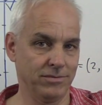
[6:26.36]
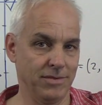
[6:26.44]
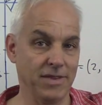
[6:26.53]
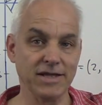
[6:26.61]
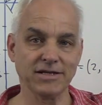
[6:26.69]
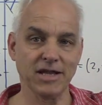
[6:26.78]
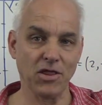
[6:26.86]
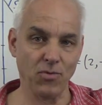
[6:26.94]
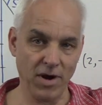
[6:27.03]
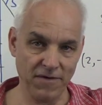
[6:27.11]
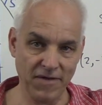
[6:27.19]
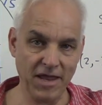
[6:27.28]
And that's another
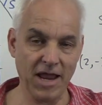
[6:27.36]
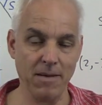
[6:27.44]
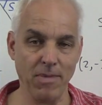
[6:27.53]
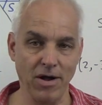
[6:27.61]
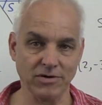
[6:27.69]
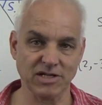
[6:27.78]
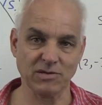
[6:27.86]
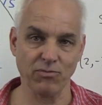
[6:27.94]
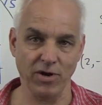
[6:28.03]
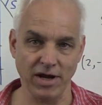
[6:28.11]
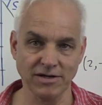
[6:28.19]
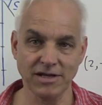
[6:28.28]
way of thinking about
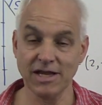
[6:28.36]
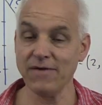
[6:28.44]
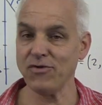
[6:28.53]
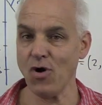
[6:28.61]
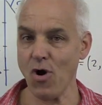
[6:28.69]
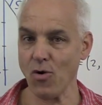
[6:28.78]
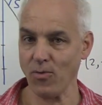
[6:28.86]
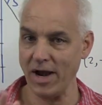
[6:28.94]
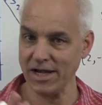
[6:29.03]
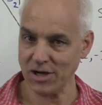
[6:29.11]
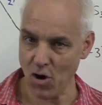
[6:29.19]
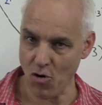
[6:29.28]
spread, if you
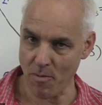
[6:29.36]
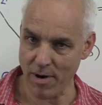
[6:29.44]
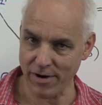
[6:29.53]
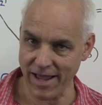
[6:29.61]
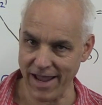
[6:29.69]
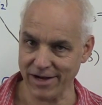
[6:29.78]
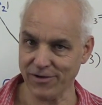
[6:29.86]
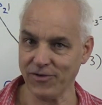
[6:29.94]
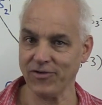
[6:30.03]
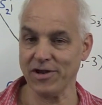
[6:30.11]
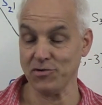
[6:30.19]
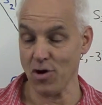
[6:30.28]
already know about angles
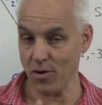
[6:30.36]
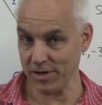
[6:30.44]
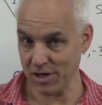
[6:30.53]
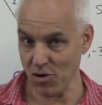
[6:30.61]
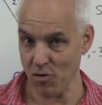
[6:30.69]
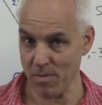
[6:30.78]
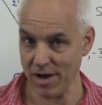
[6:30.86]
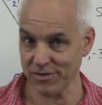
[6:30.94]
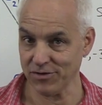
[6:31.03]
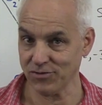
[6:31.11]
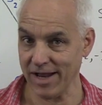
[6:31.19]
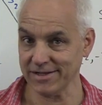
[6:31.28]
and you already know about the
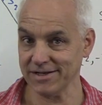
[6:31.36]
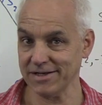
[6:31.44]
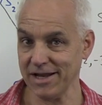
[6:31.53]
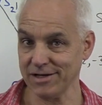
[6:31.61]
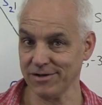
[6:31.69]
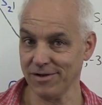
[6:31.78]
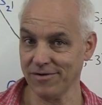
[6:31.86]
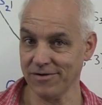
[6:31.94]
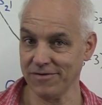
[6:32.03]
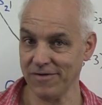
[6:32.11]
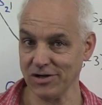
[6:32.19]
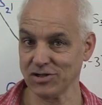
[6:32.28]
transcendental
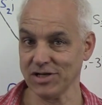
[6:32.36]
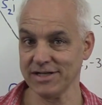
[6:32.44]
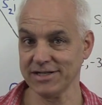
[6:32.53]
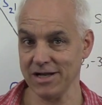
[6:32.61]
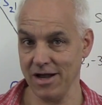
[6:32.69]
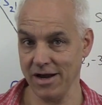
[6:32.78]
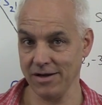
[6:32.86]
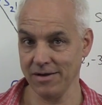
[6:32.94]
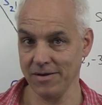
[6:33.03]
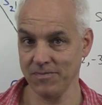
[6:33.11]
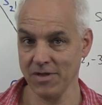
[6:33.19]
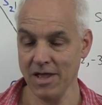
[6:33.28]
function sine.
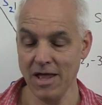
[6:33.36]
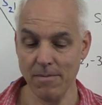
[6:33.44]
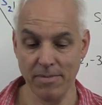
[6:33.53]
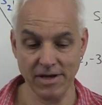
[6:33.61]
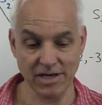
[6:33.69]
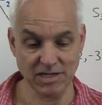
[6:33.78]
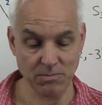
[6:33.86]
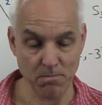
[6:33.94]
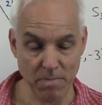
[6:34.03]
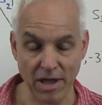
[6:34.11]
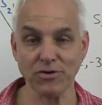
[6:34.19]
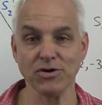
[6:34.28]
But it's
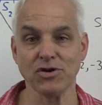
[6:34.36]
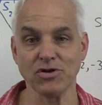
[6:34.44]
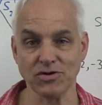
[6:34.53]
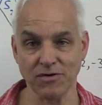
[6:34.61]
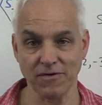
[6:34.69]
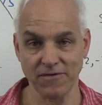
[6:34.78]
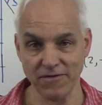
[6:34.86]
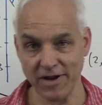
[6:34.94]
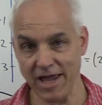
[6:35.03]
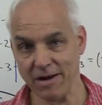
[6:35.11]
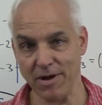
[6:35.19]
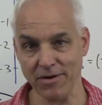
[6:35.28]
better to
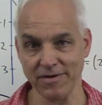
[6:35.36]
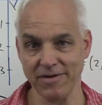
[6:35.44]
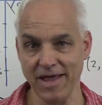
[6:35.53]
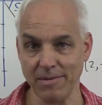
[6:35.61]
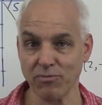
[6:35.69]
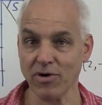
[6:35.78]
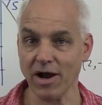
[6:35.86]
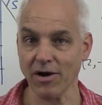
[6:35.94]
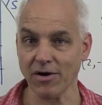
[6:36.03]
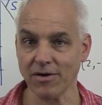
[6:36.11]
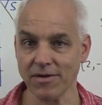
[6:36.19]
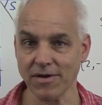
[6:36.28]
forget about that
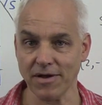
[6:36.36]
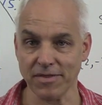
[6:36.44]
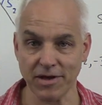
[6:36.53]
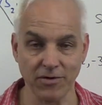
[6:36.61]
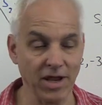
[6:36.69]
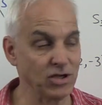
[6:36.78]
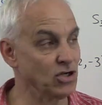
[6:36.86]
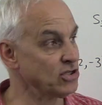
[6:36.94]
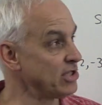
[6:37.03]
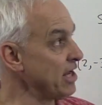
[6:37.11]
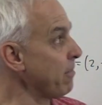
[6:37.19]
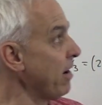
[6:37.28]
prior theory and just
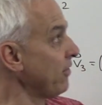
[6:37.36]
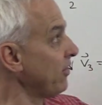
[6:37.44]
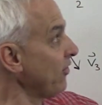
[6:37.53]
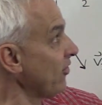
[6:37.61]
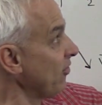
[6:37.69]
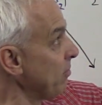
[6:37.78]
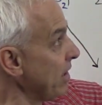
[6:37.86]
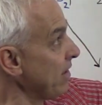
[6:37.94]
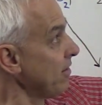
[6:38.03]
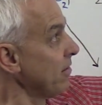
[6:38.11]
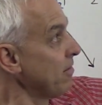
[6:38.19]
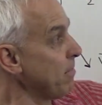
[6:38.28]
think about this as being
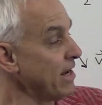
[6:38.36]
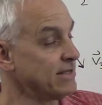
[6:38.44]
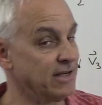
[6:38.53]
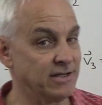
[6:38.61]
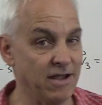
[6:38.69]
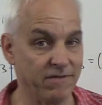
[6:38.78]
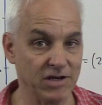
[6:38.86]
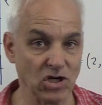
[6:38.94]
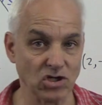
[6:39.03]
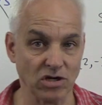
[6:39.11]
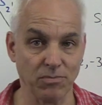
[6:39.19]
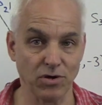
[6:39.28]
the basic
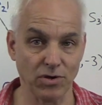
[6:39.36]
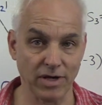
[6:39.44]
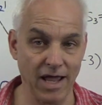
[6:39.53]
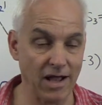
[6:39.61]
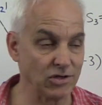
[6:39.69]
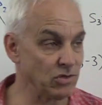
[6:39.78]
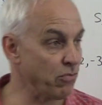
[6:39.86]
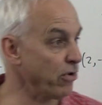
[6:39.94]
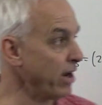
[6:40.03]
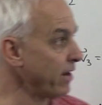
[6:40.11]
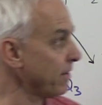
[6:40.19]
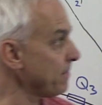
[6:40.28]
definition, purely
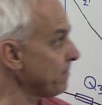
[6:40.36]
algebraic.